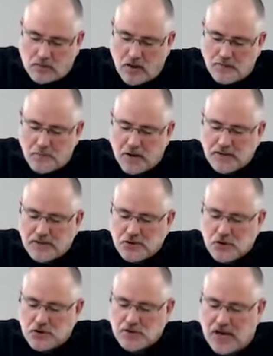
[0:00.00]
of bringing the
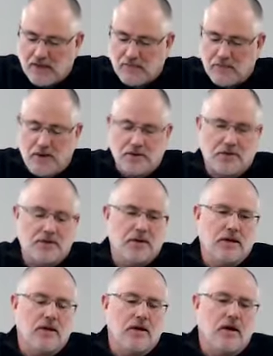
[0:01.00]
church out from under
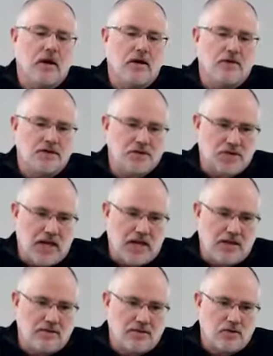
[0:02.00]
the
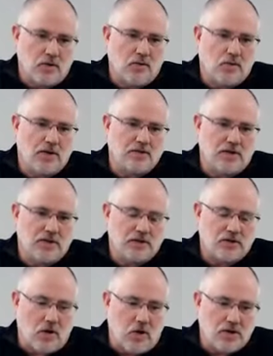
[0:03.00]
state. So it originally
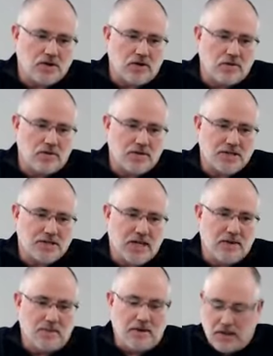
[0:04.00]
starts under the
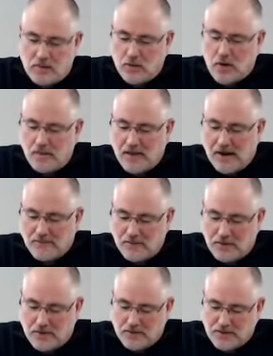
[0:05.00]
state, but it will come out
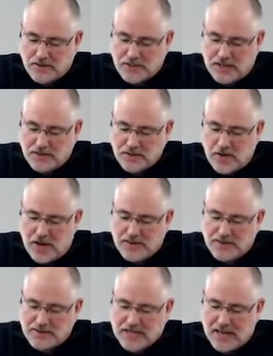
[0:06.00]
from under the state. So how
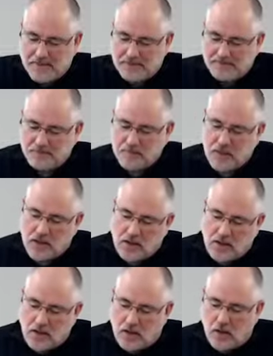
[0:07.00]
did this happen?
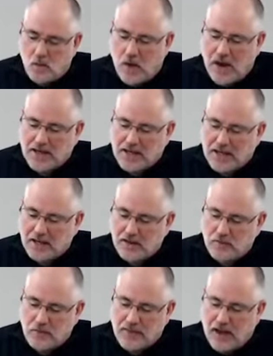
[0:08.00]
Why did
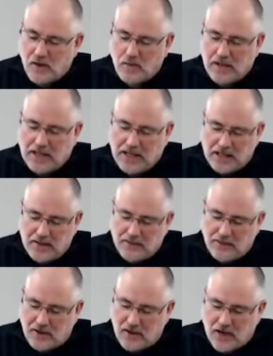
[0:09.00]
England, without really any
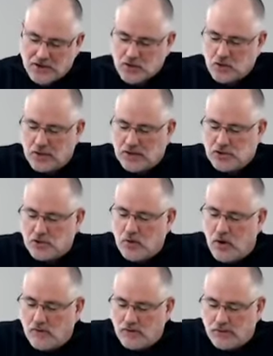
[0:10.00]
theological
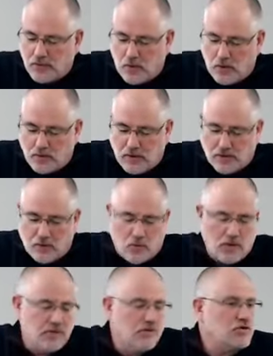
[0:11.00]
issue, overthrow the
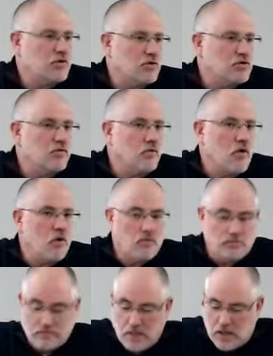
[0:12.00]
authority of the Church of
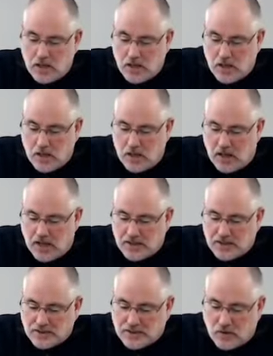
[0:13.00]
Rome?
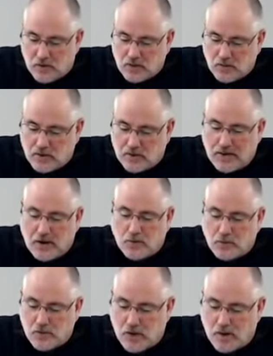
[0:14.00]
And it started with a
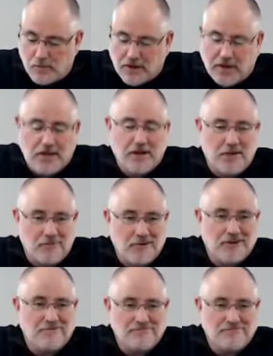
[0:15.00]
marital problem with King Henry.